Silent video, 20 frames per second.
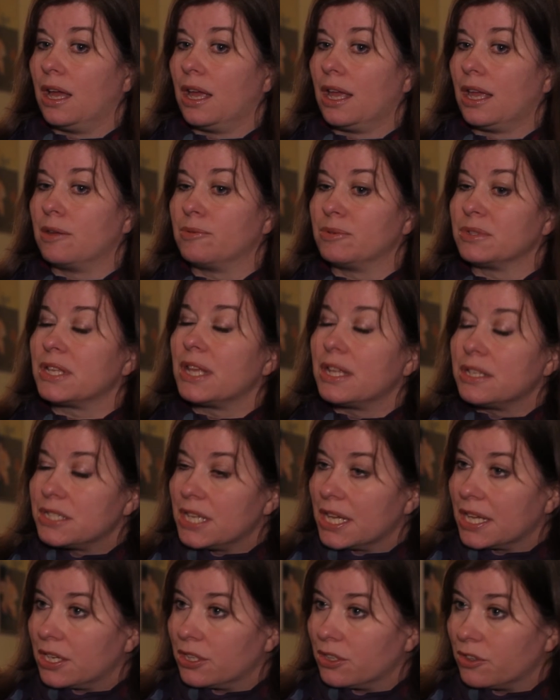He was then
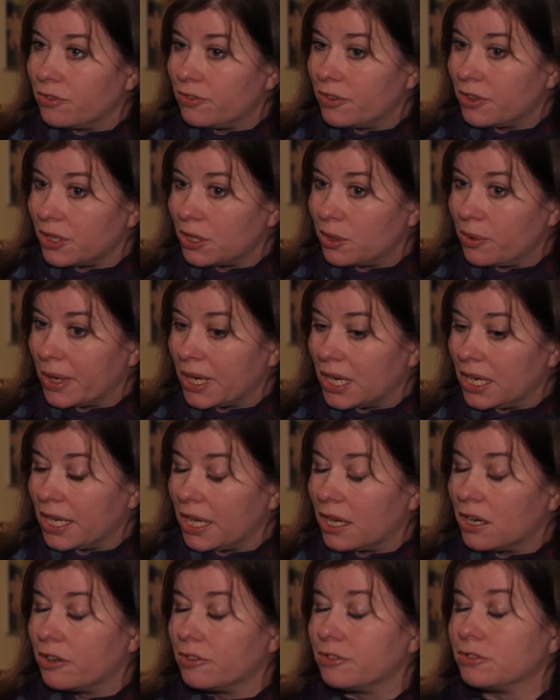taken off very
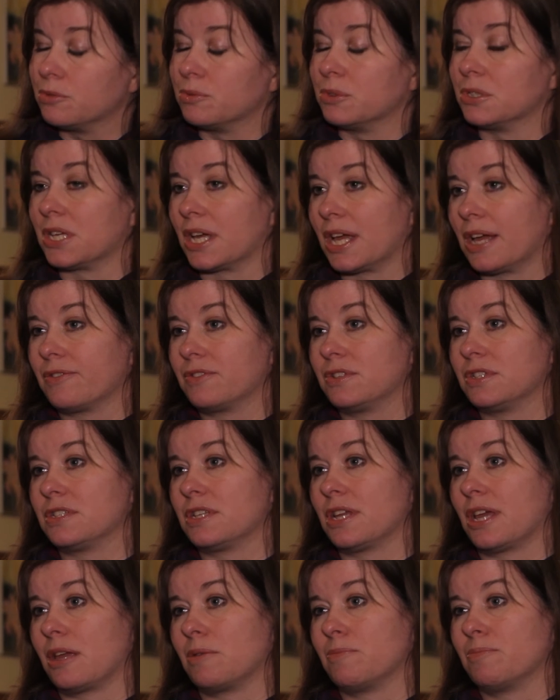quickly afterward, I have to
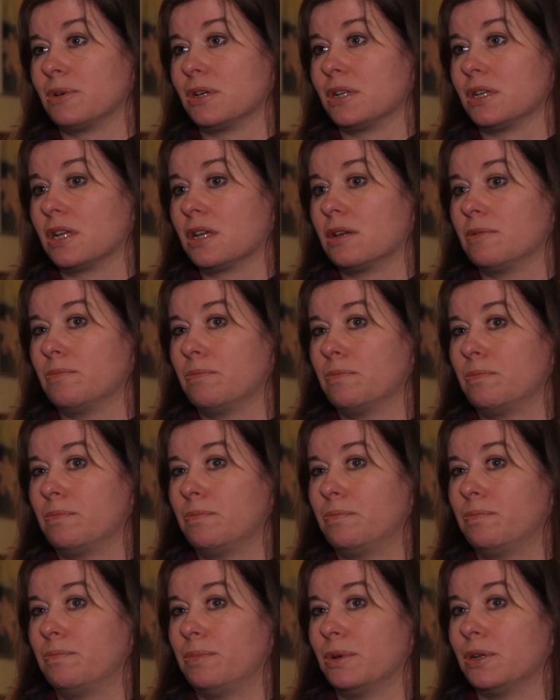say,
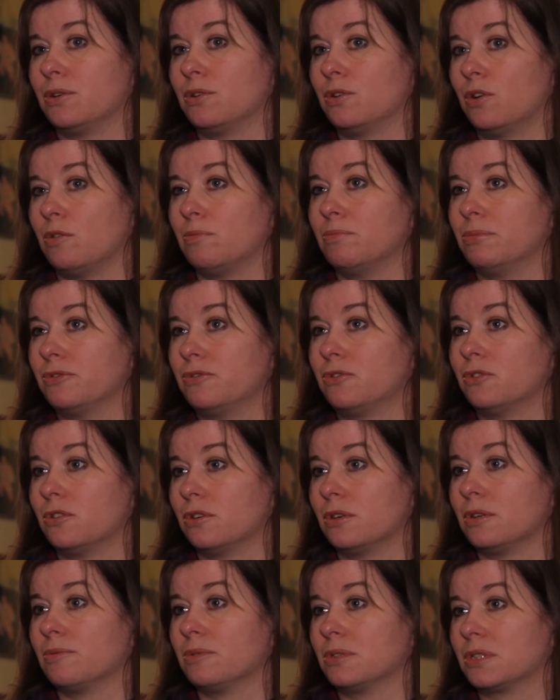but not
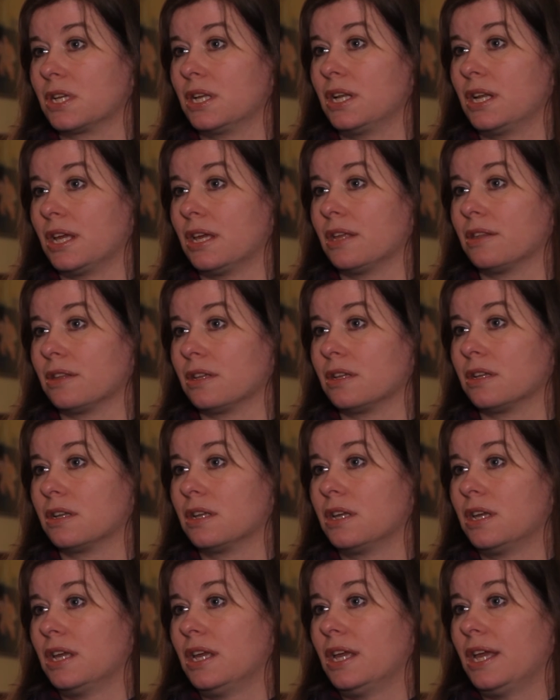before it was clear that
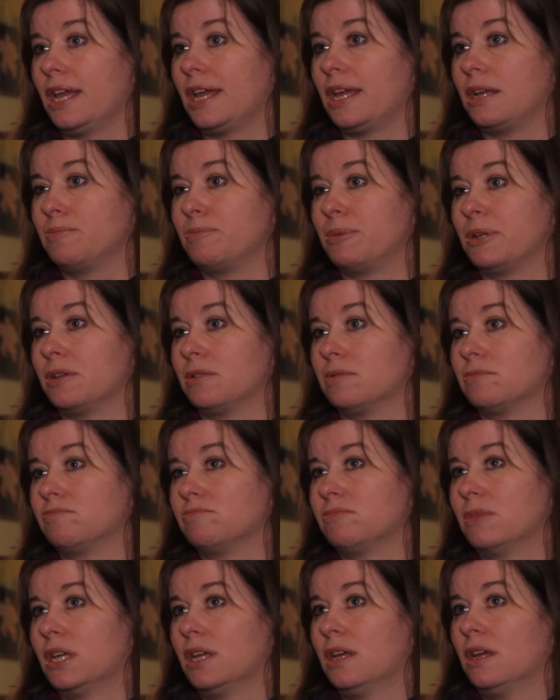he'd been
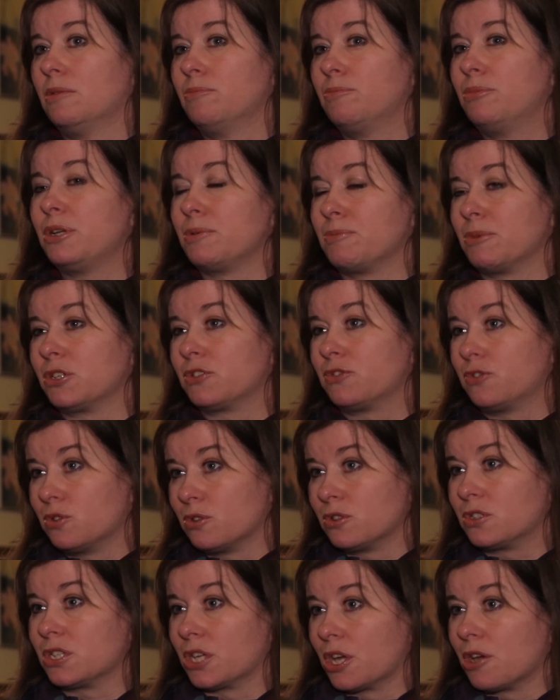pretty much
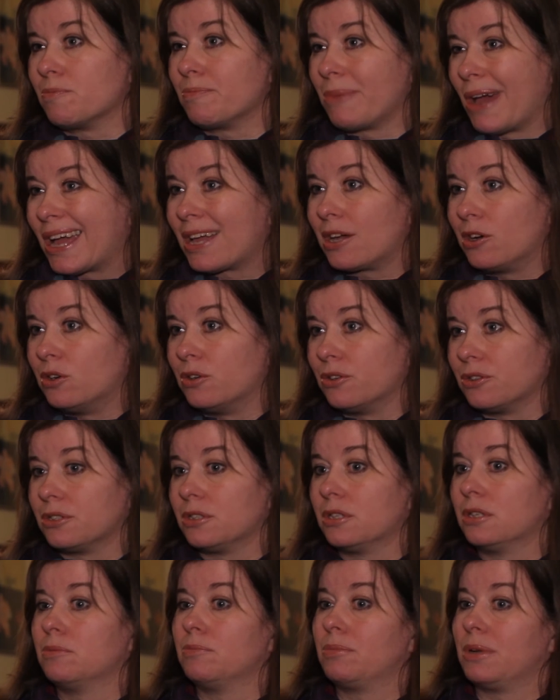forced to go back
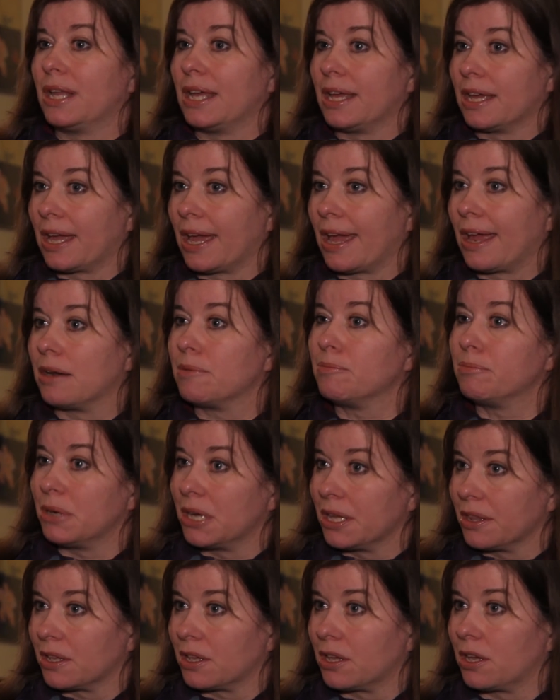on, play again
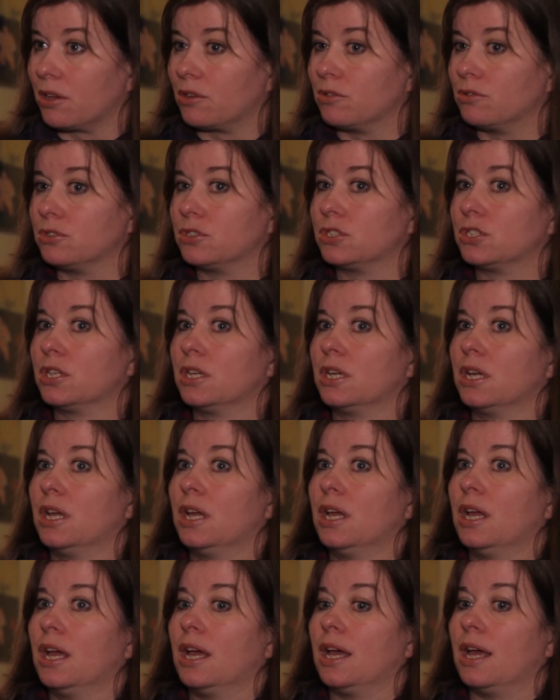by the coach,
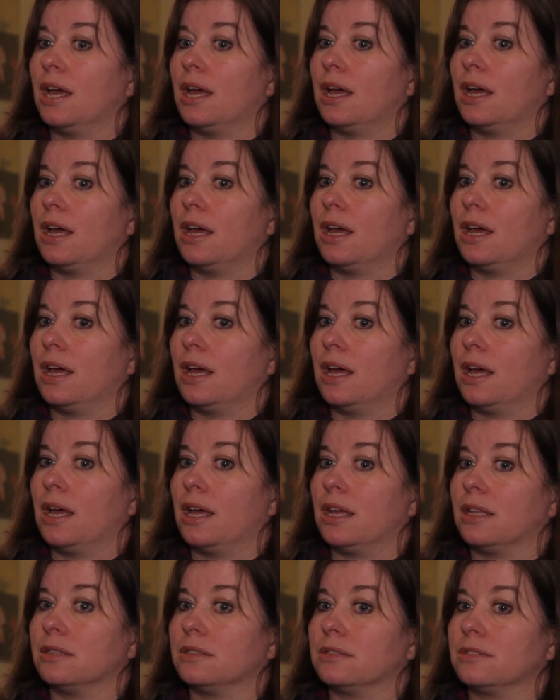
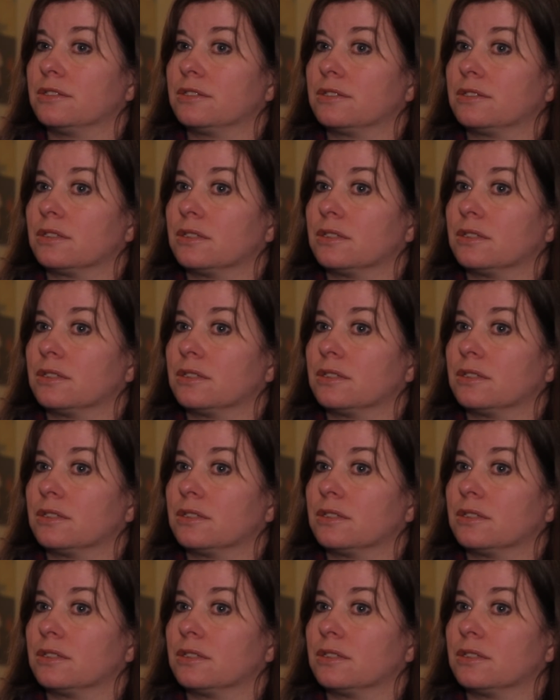and